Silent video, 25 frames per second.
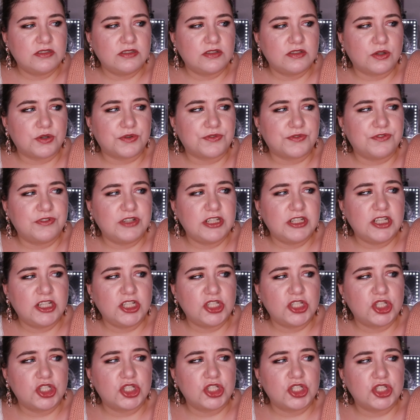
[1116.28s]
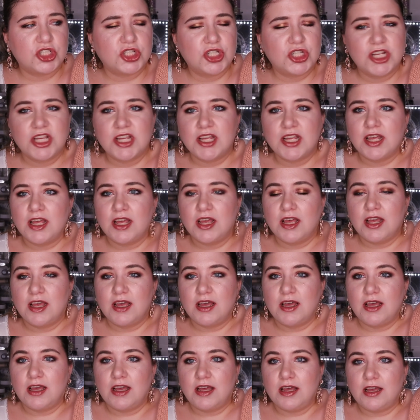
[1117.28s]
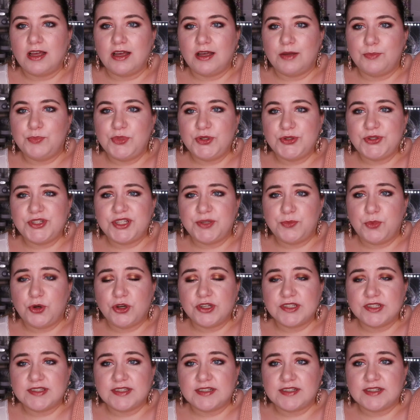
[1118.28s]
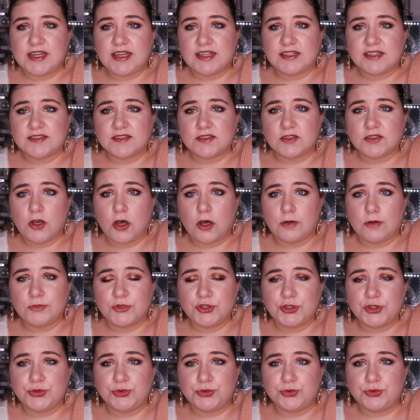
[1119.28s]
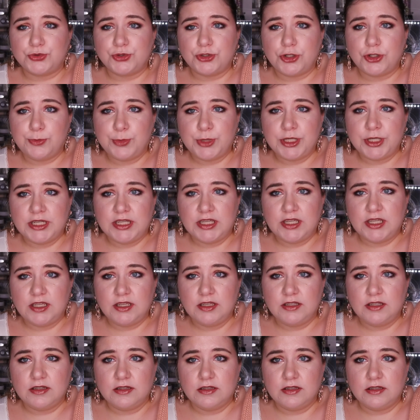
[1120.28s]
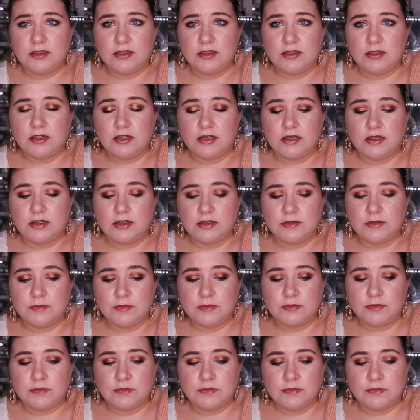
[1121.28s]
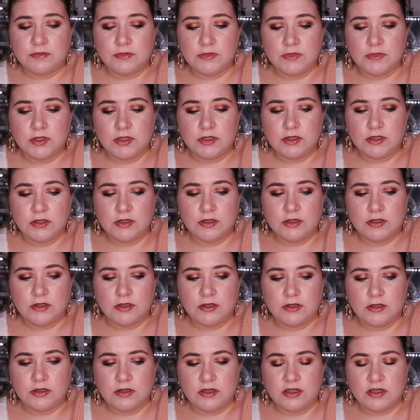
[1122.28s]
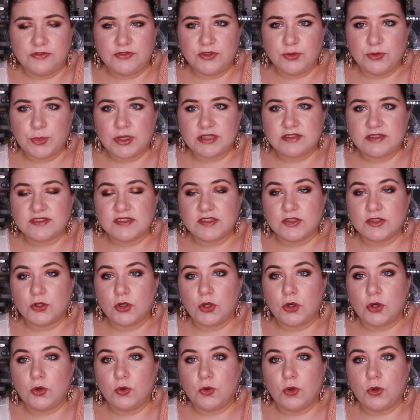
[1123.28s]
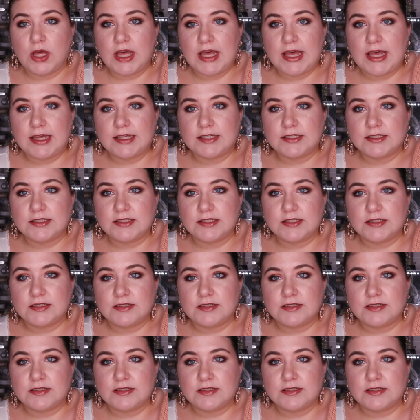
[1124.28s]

or Finnish beauty box that has come to Germany a few months ago, and